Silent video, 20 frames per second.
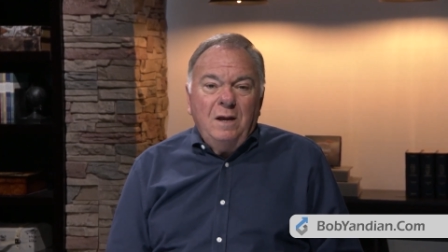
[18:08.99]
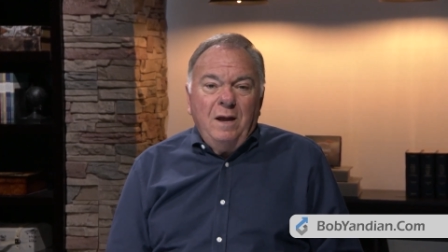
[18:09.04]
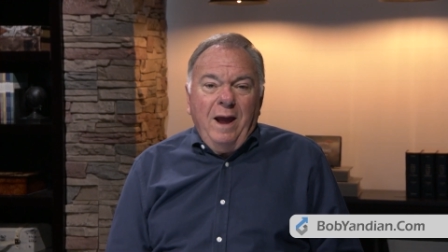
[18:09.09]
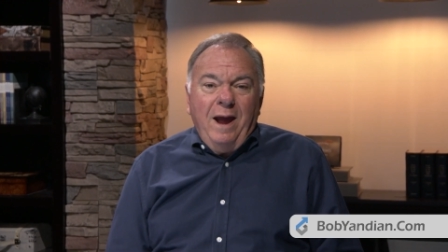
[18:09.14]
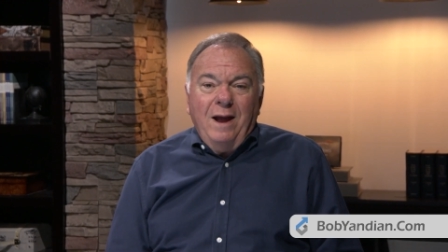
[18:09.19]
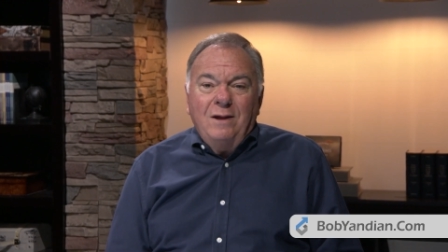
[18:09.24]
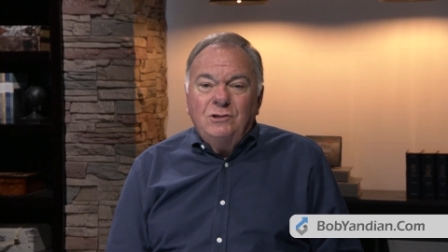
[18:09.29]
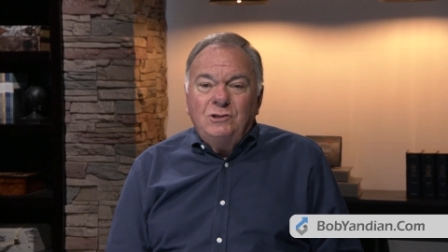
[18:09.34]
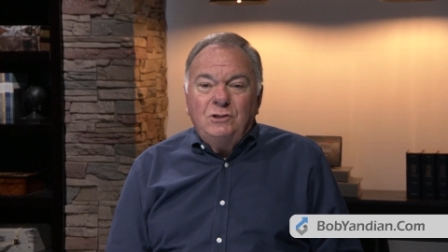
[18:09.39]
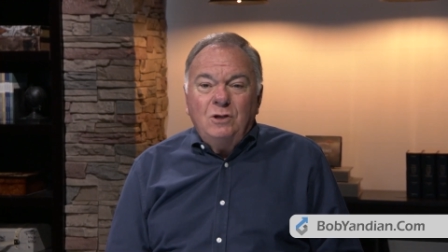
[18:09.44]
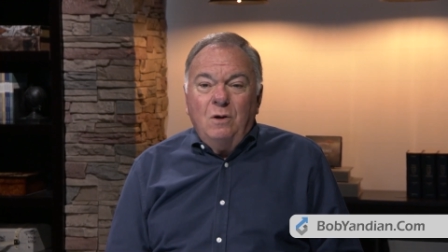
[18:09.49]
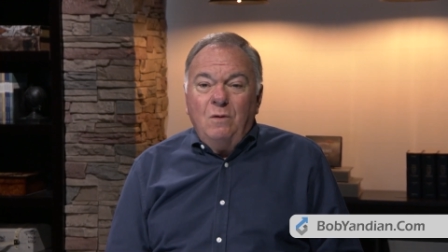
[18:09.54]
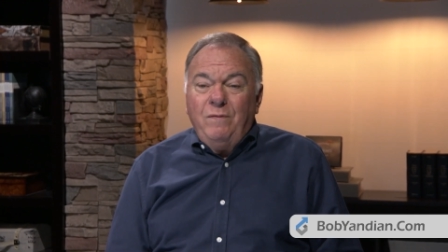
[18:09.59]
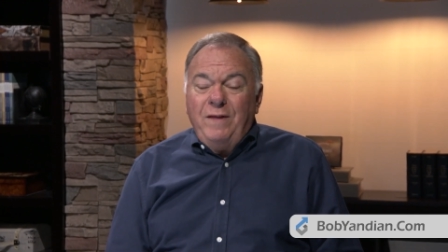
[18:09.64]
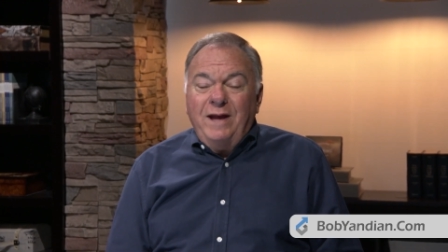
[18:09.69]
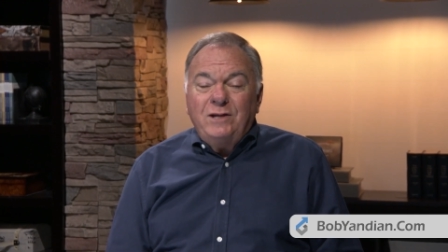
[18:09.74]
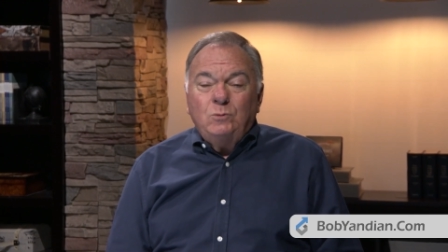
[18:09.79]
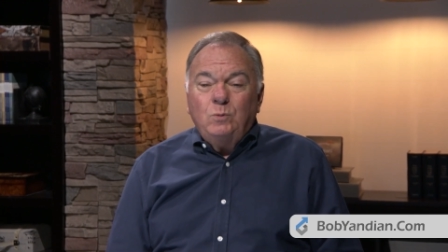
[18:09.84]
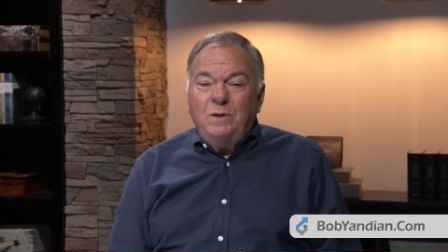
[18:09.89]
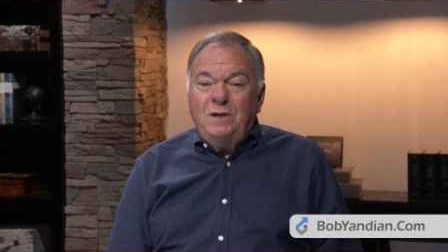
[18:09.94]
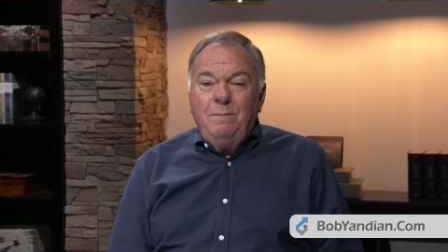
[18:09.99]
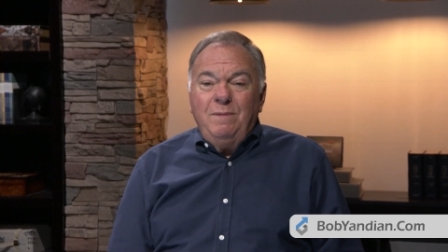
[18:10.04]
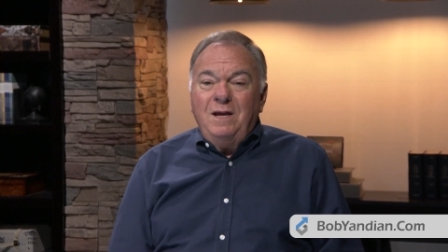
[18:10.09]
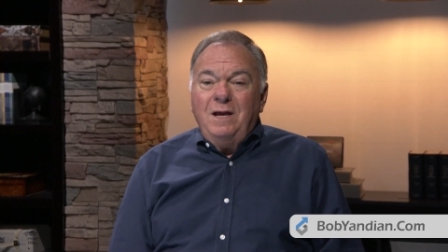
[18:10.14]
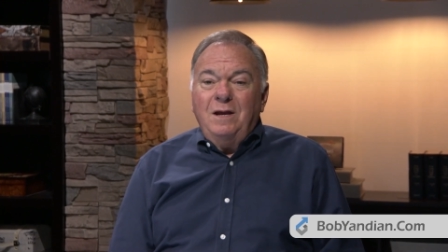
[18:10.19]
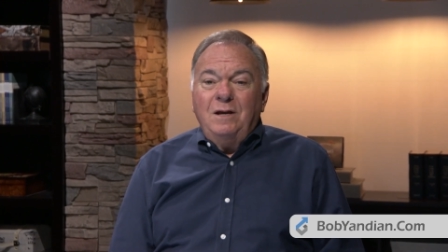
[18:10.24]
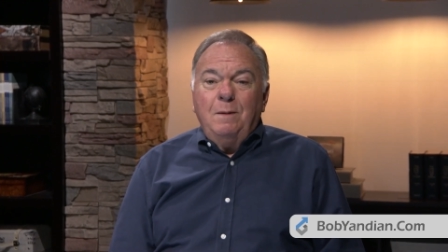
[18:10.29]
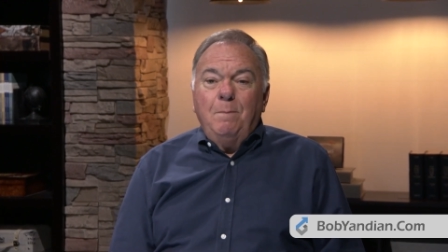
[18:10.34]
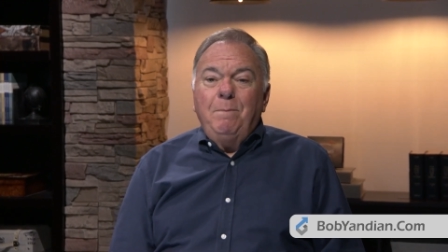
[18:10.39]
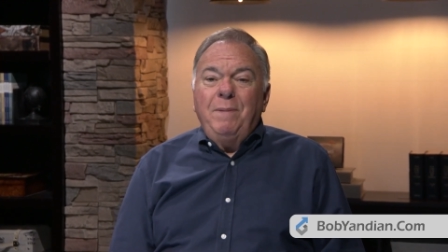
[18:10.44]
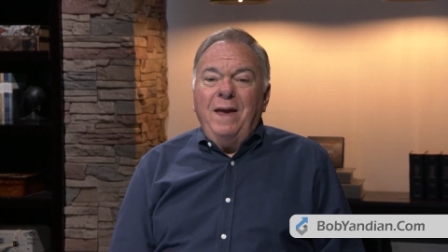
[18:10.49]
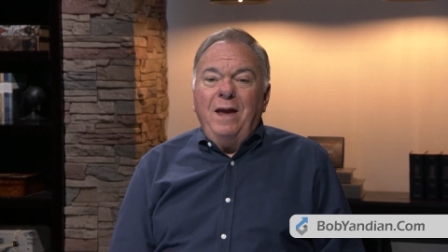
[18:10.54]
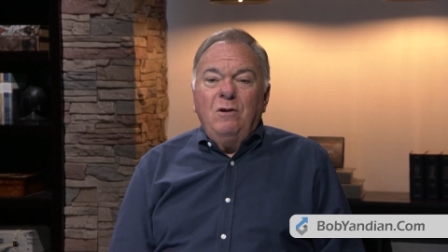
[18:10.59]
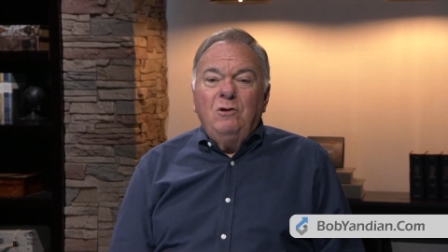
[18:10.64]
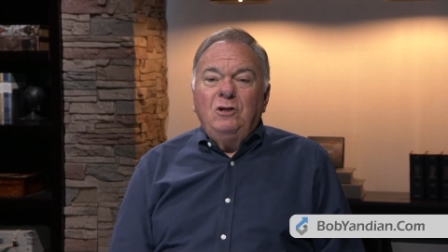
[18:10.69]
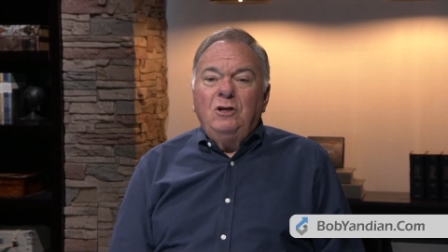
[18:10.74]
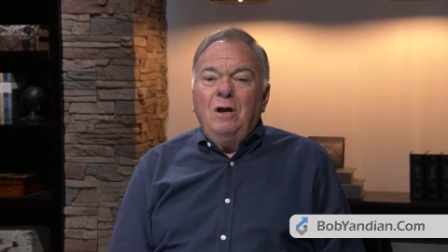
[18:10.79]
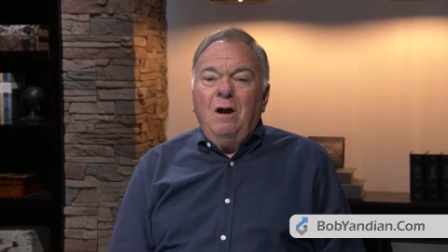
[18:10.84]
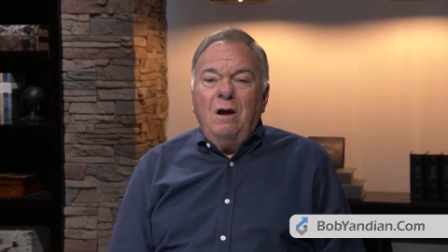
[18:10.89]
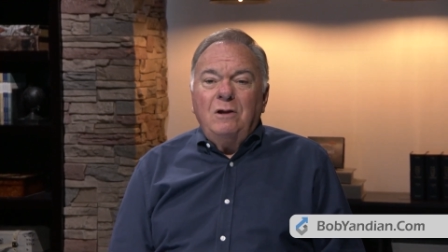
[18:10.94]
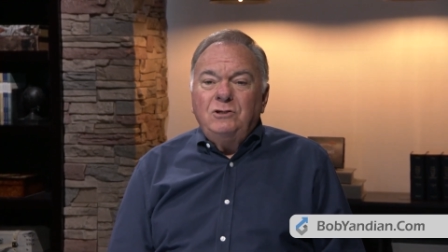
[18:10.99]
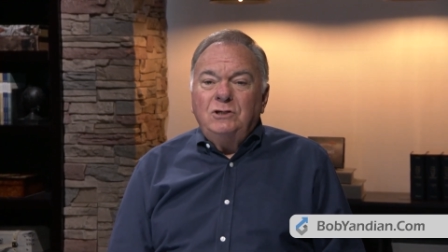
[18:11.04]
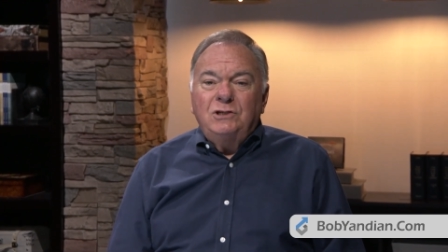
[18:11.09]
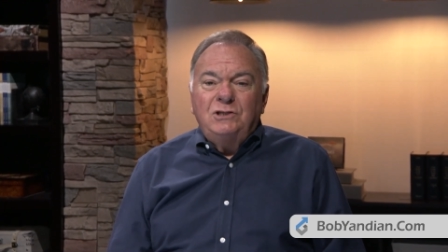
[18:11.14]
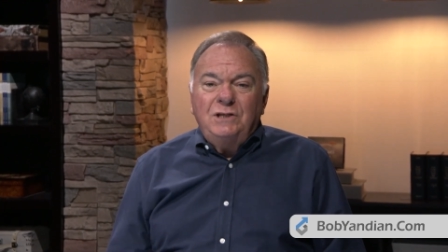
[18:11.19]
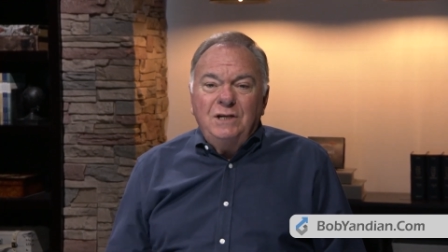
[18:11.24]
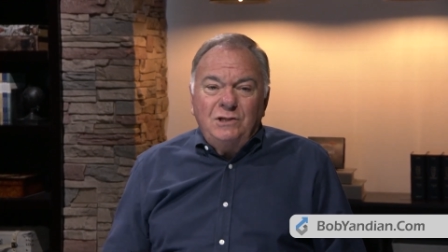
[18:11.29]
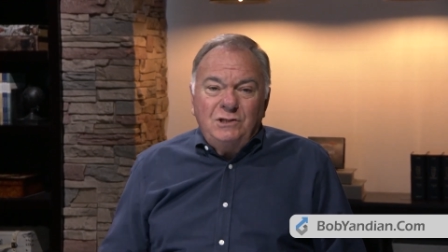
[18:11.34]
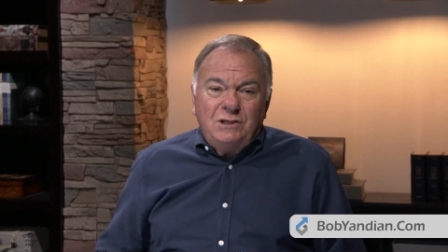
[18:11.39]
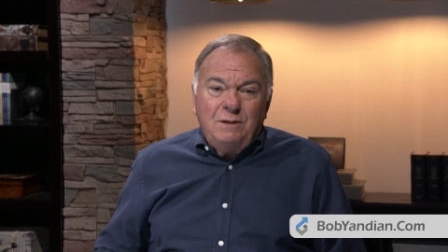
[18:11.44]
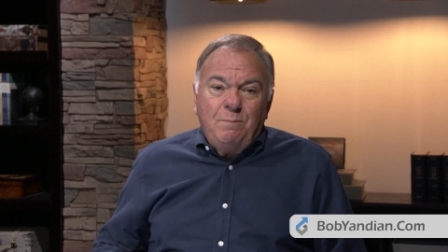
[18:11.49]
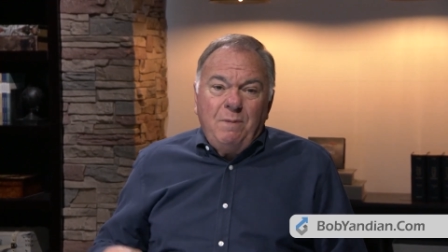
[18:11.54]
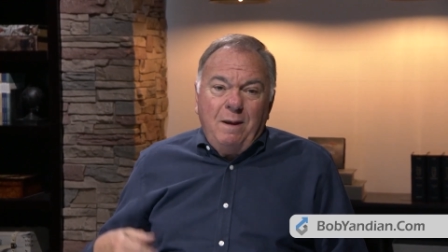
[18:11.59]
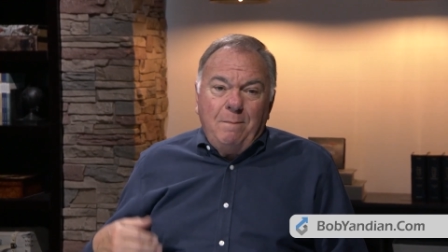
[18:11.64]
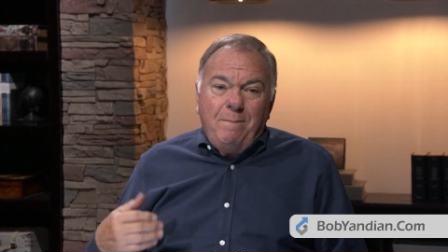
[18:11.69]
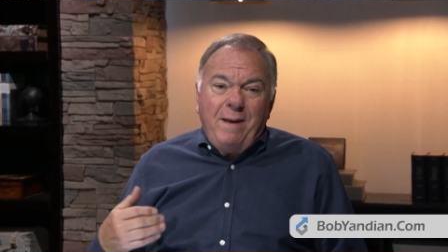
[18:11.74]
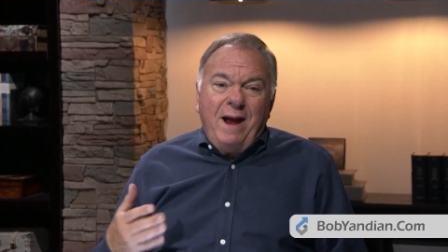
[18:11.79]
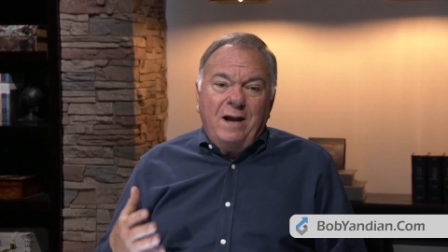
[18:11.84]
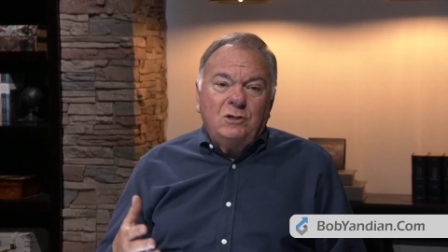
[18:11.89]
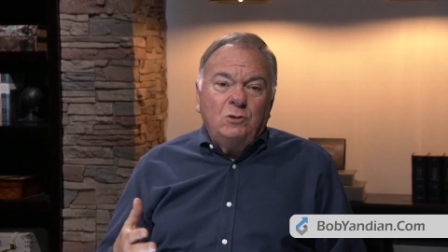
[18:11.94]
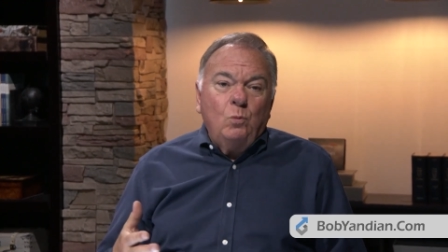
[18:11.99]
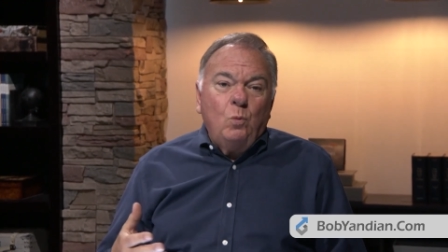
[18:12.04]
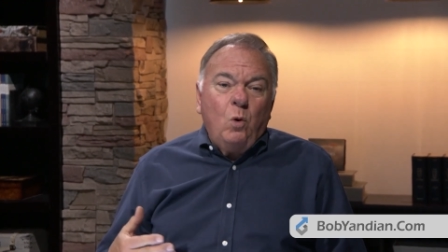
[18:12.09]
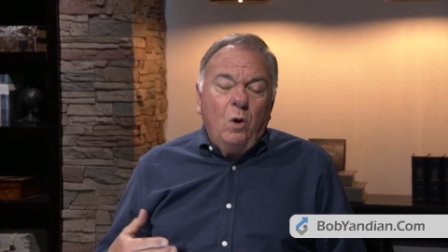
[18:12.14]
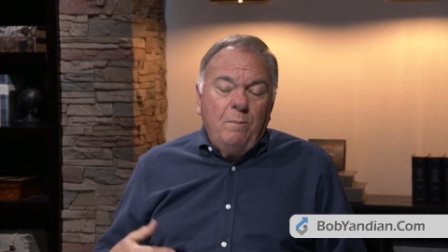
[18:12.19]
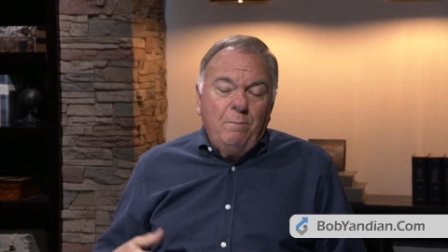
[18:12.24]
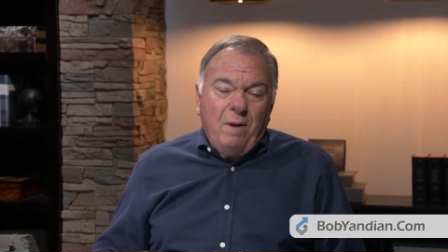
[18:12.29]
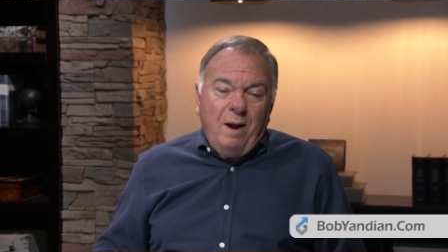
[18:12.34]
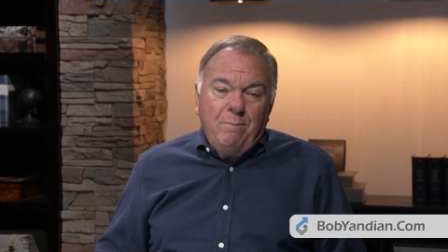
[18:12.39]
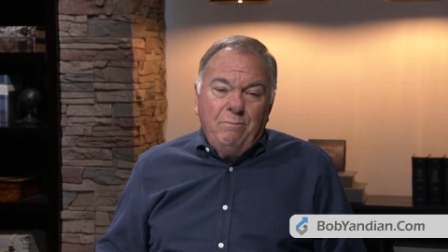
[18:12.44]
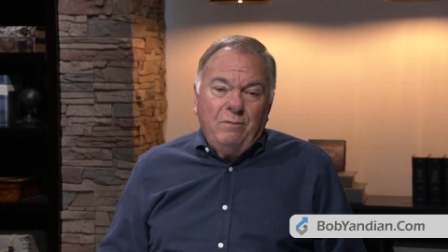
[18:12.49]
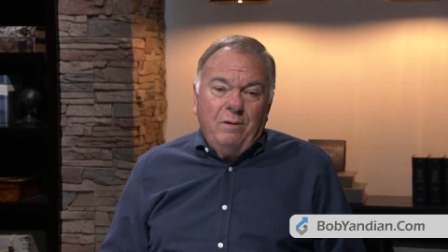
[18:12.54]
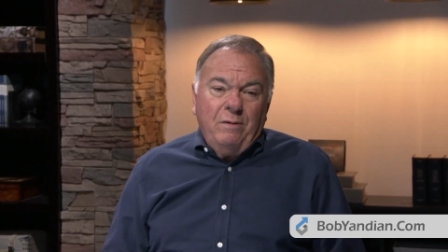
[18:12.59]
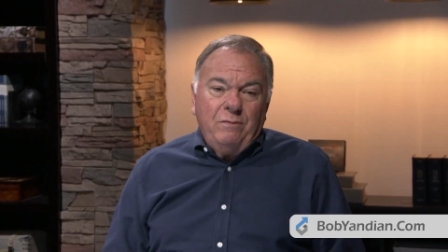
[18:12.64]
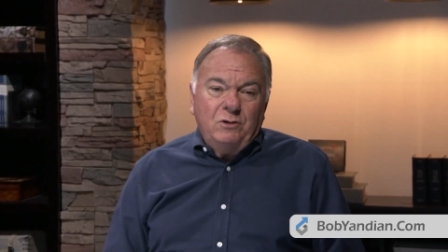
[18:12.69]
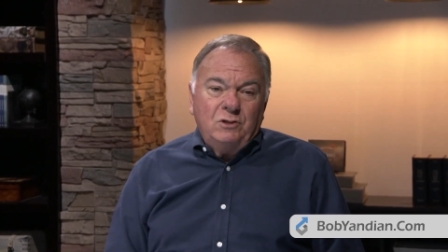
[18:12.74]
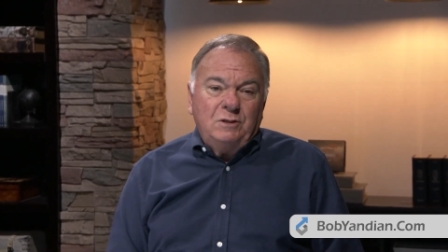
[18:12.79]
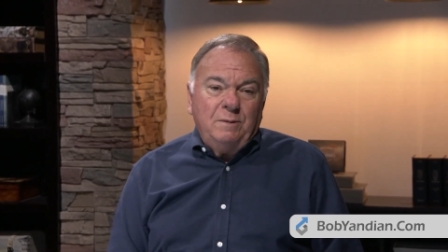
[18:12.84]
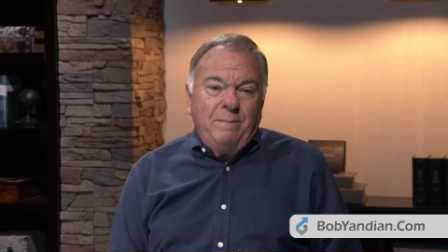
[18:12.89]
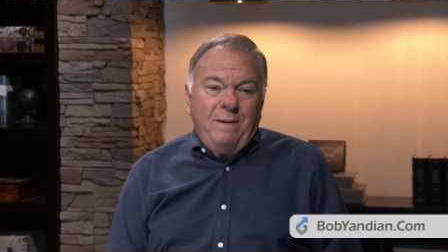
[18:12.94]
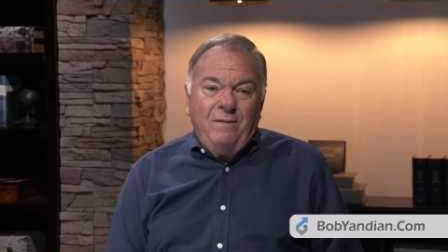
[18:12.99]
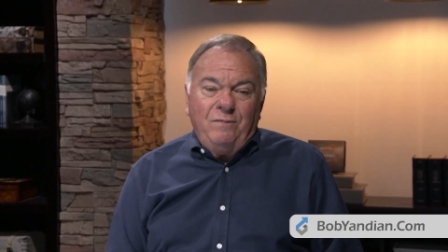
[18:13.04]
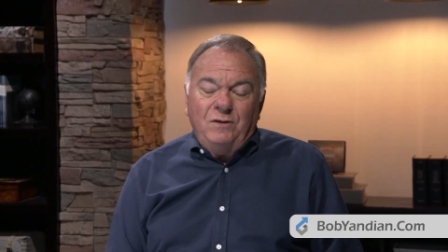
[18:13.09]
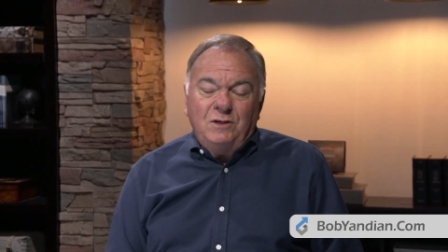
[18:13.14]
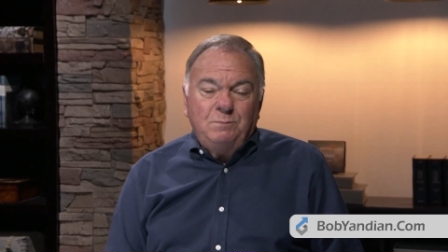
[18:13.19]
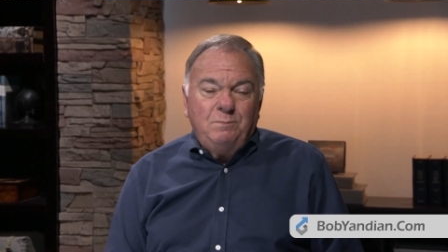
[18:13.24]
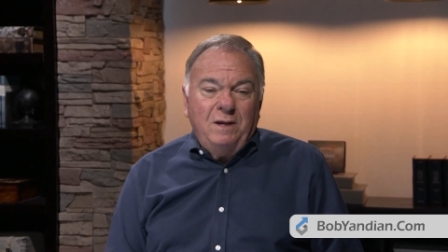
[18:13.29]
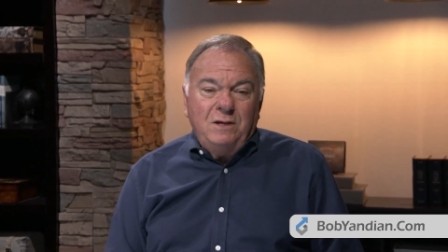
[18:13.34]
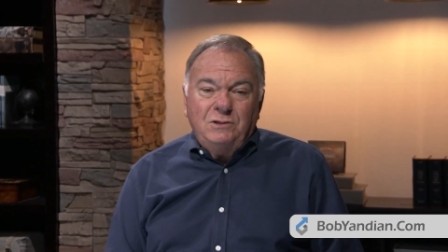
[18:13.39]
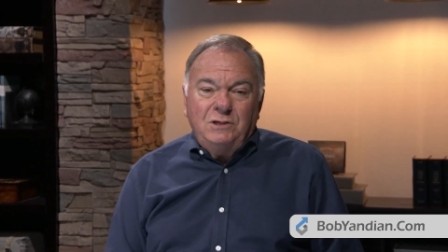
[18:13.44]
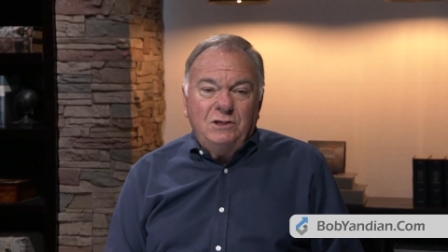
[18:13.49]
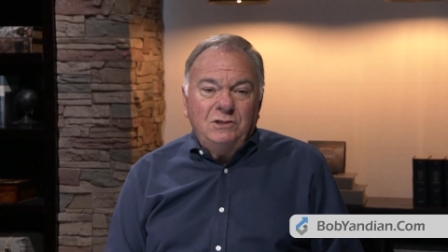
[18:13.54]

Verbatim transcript: And so that's when he began to beg, God, just send somebody back to warn my brothers about this place.